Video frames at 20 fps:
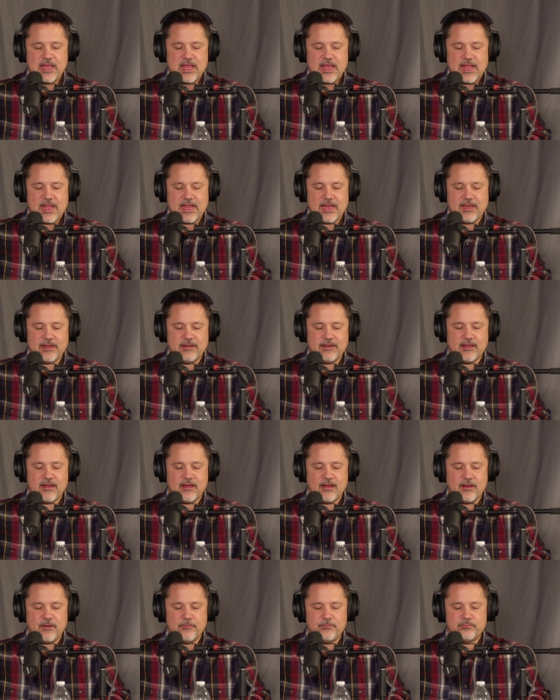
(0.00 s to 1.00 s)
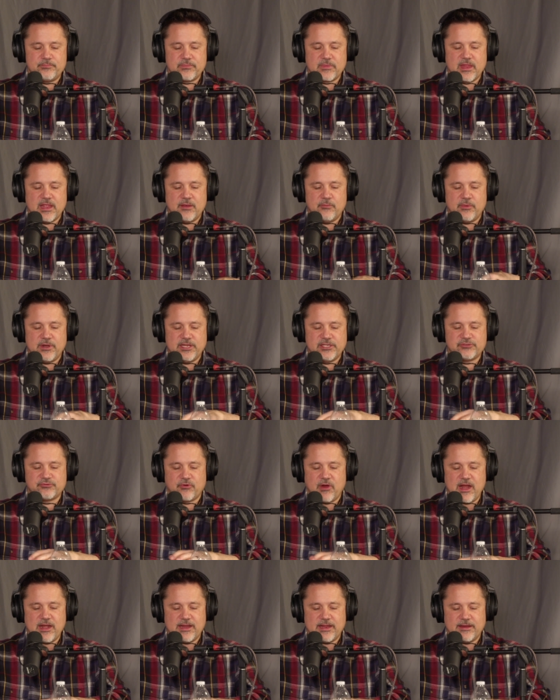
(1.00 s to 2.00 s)
and um, and when he's
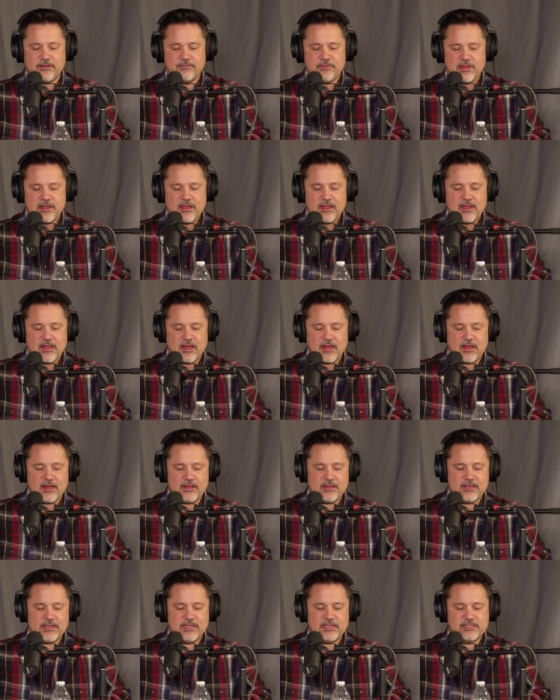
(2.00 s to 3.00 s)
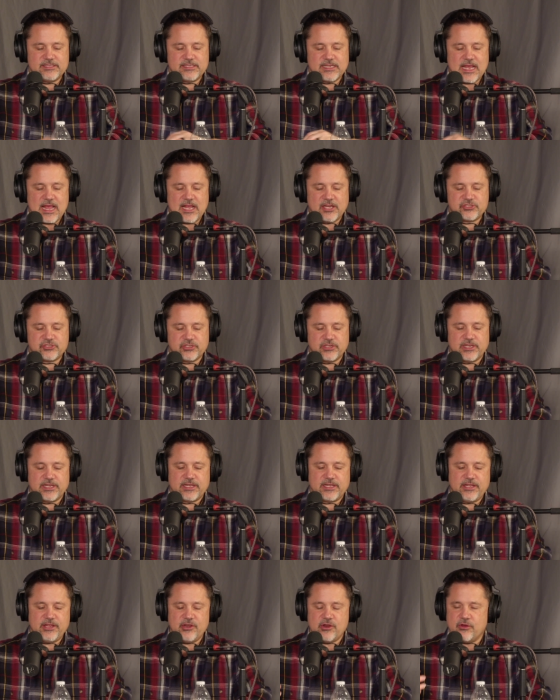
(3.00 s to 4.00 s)
writing, uh, he's actually
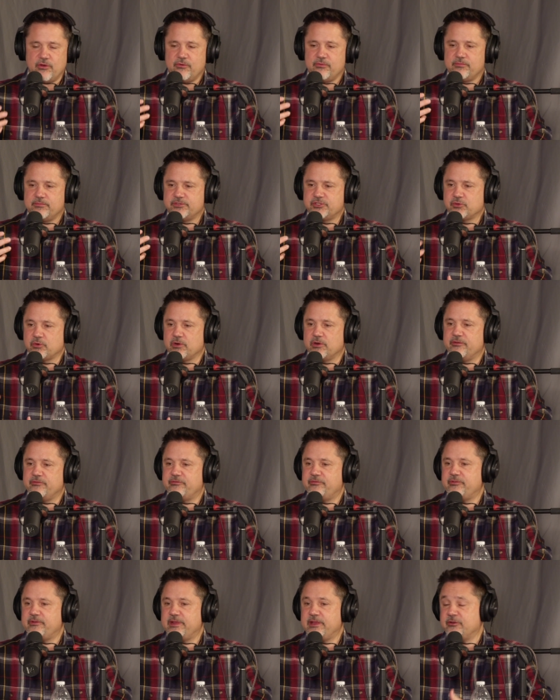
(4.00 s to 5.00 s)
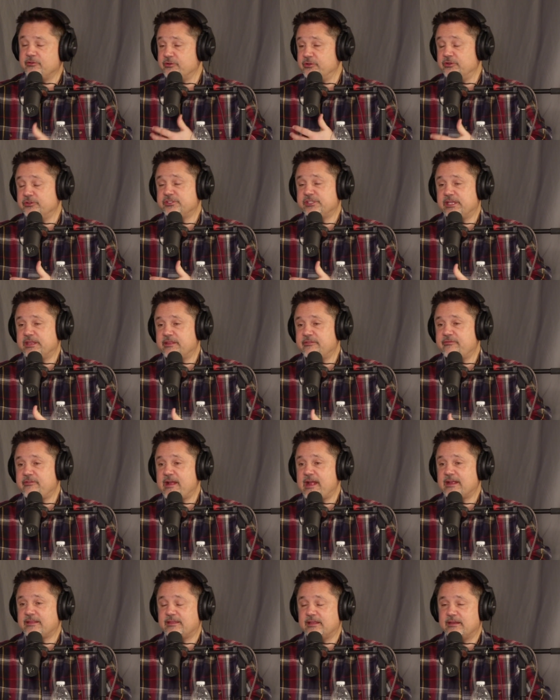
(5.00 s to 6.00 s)
you know sort of introducing the
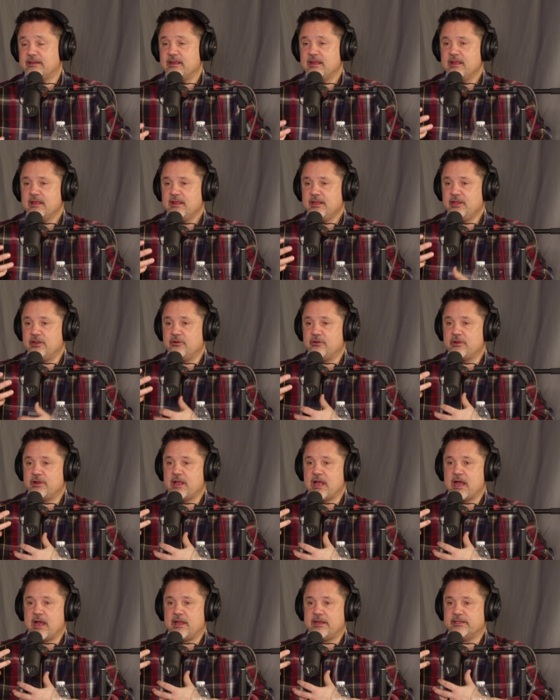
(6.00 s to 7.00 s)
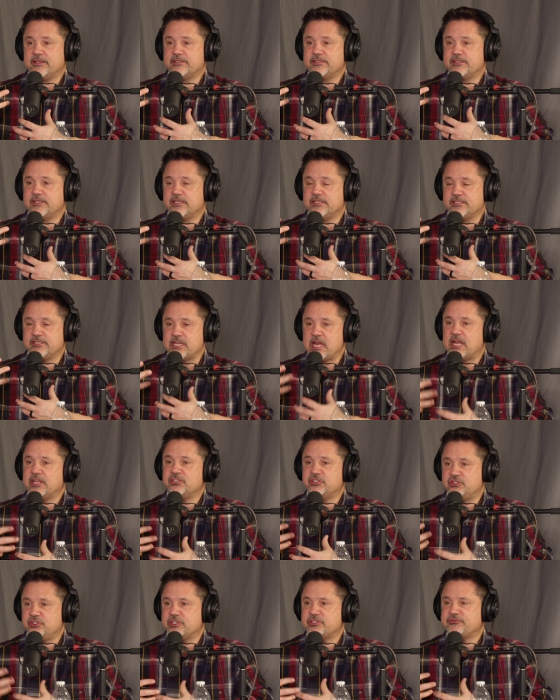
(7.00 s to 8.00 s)
fact that you know, God is is not
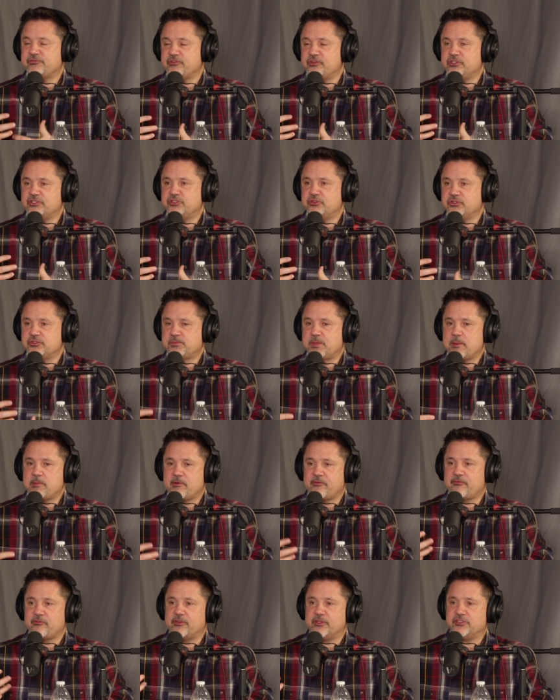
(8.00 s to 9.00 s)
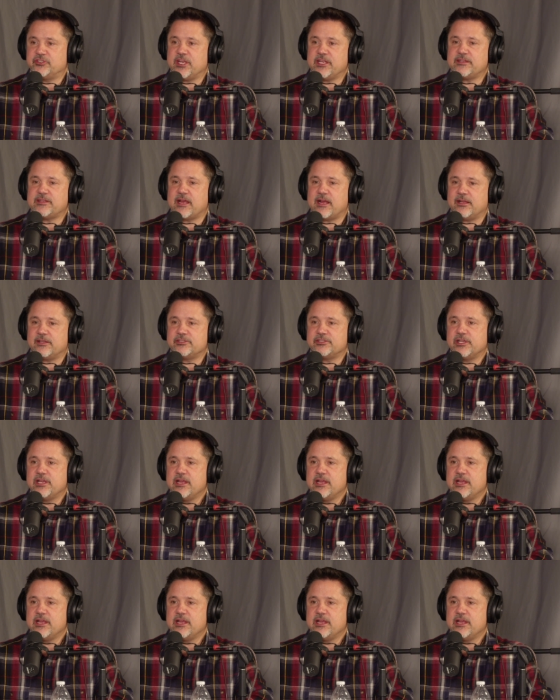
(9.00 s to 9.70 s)
just for the Jewish people, for the Gentiles.